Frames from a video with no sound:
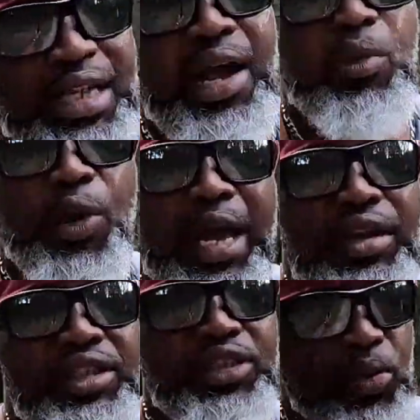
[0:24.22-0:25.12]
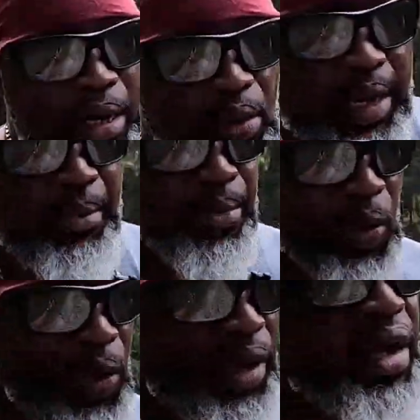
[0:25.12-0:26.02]
that I work out just so I don't get
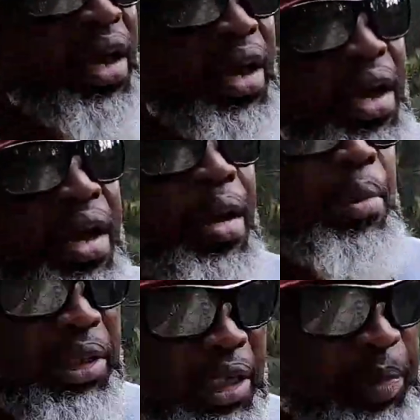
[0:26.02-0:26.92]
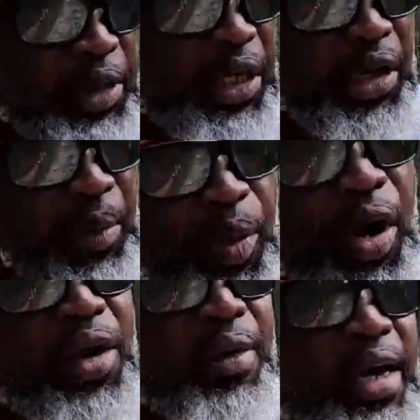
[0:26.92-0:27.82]
bored. But this particular
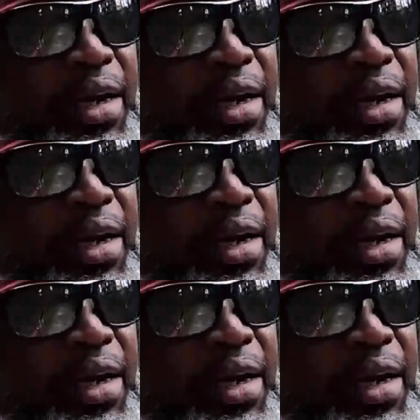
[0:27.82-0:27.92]
park right